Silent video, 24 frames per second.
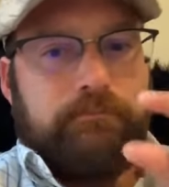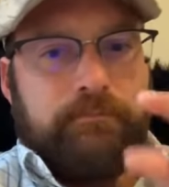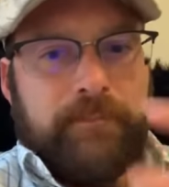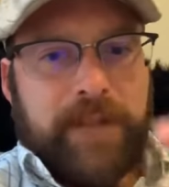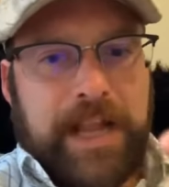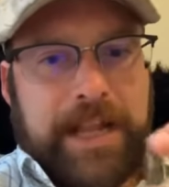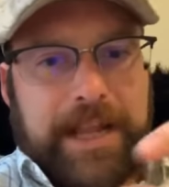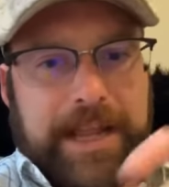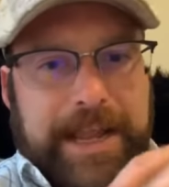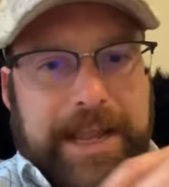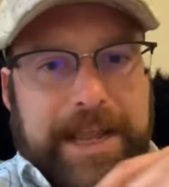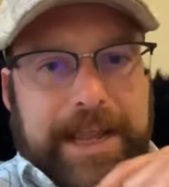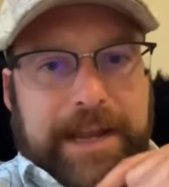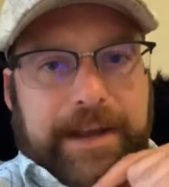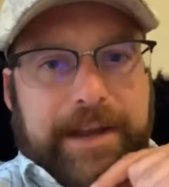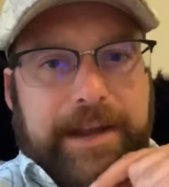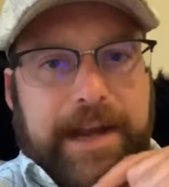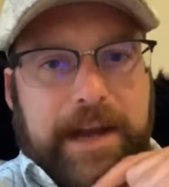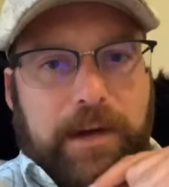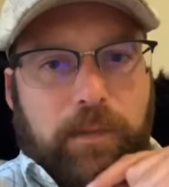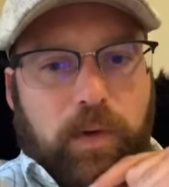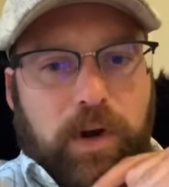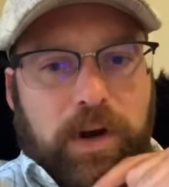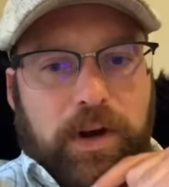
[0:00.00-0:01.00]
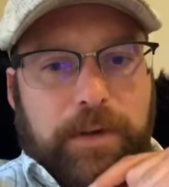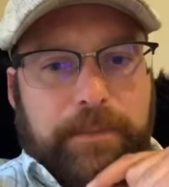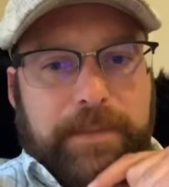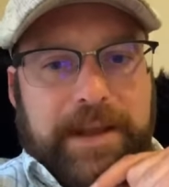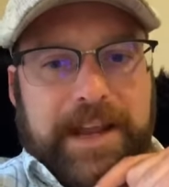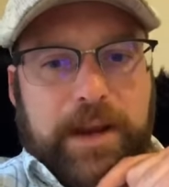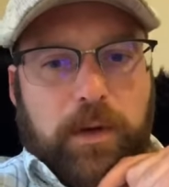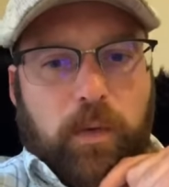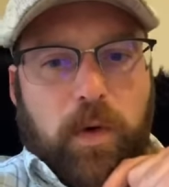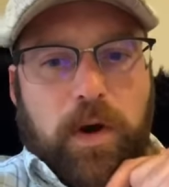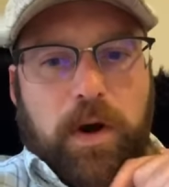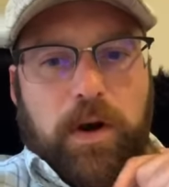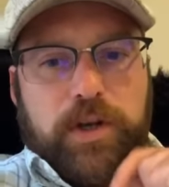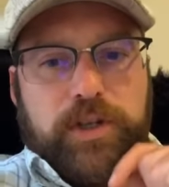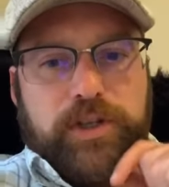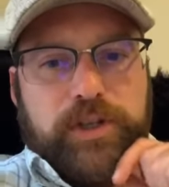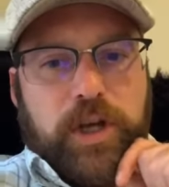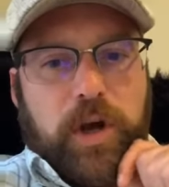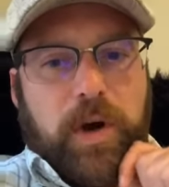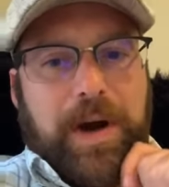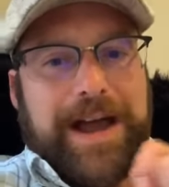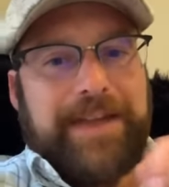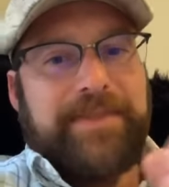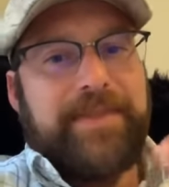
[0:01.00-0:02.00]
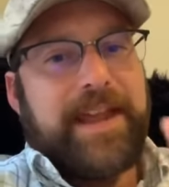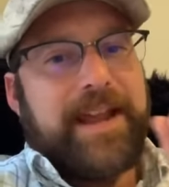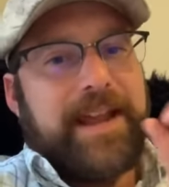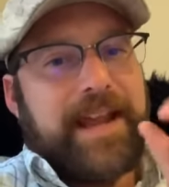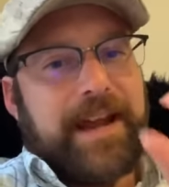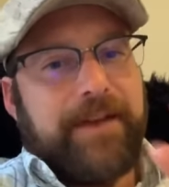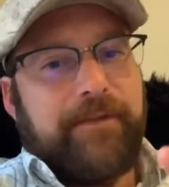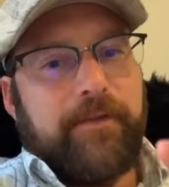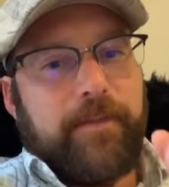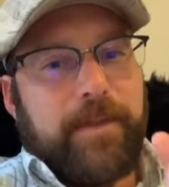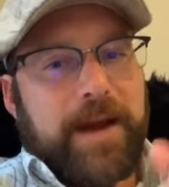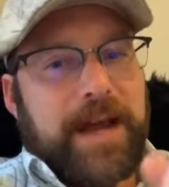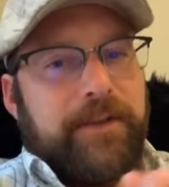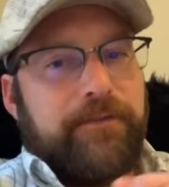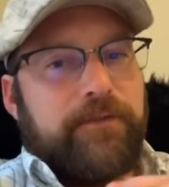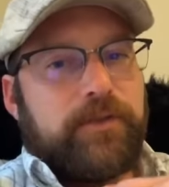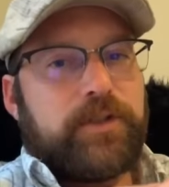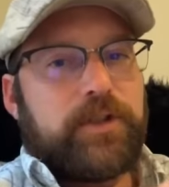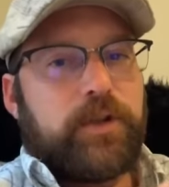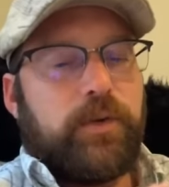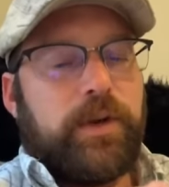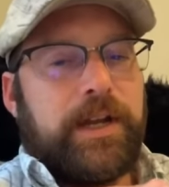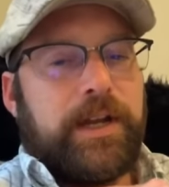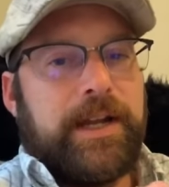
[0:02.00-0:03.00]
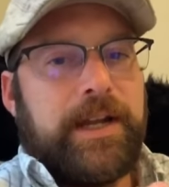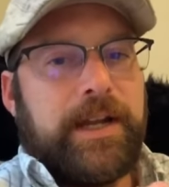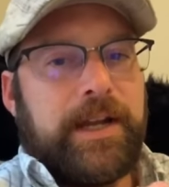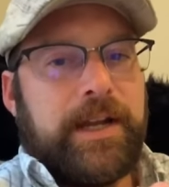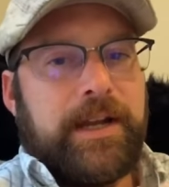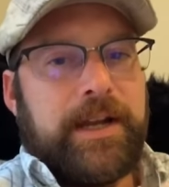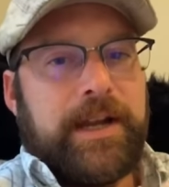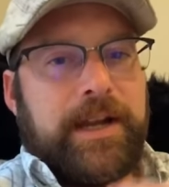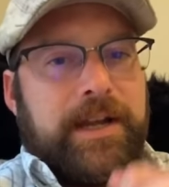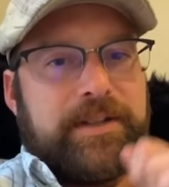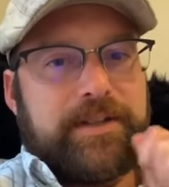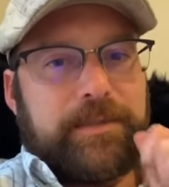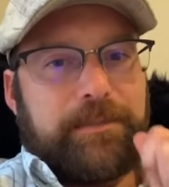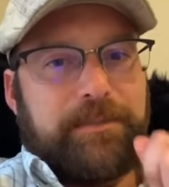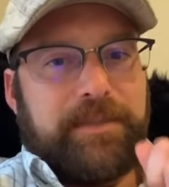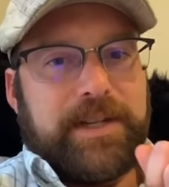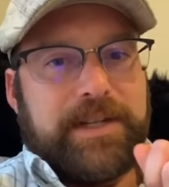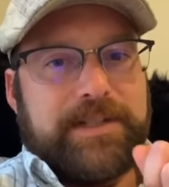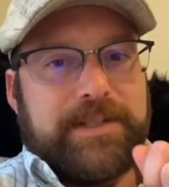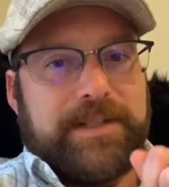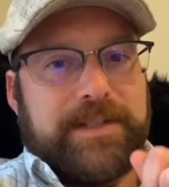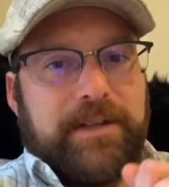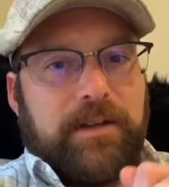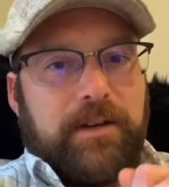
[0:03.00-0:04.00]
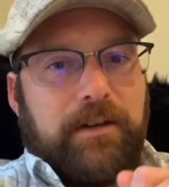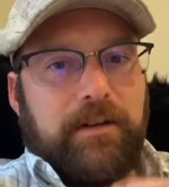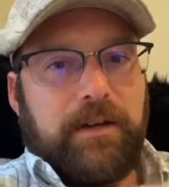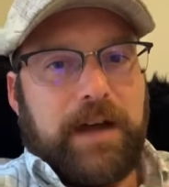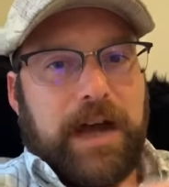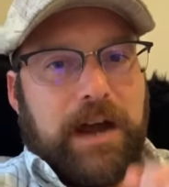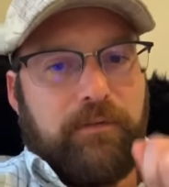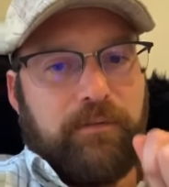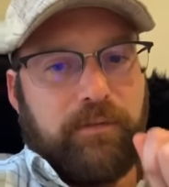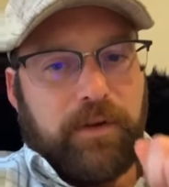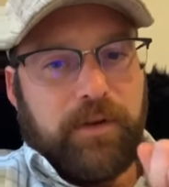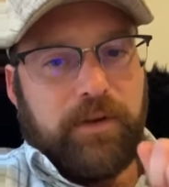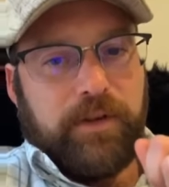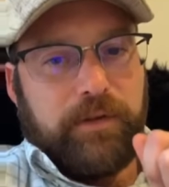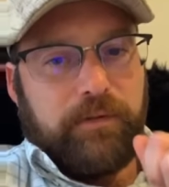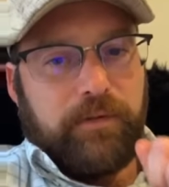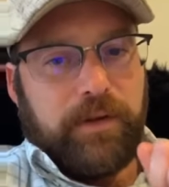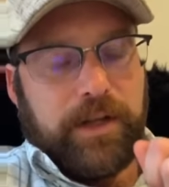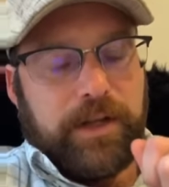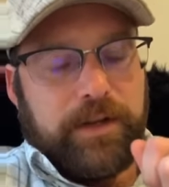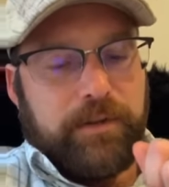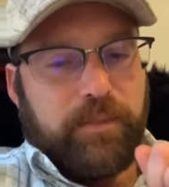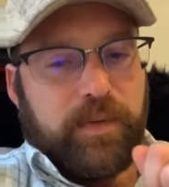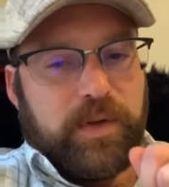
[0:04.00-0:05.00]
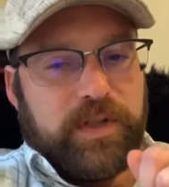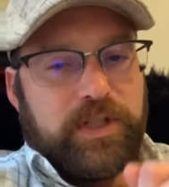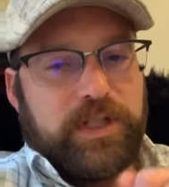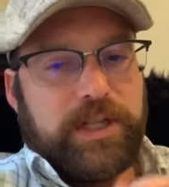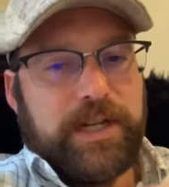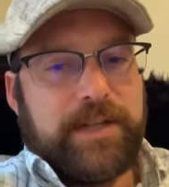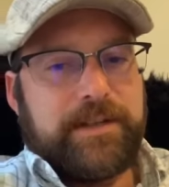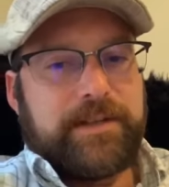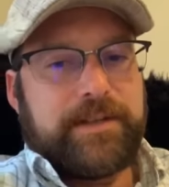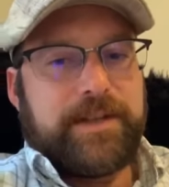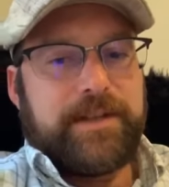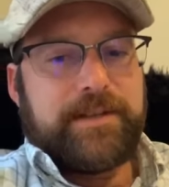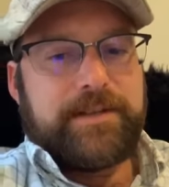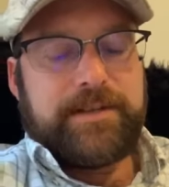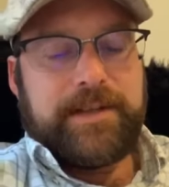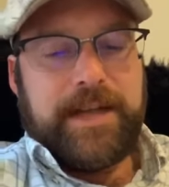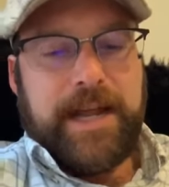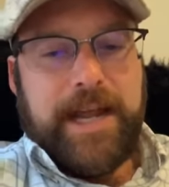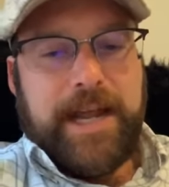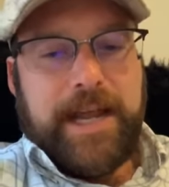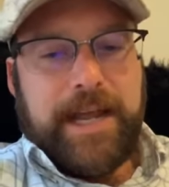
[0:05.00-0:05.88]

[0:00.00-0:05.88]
and uh, we're gonna make it work. So I thank everybody for tuning in. It's a big deal. I really, really appreciate this.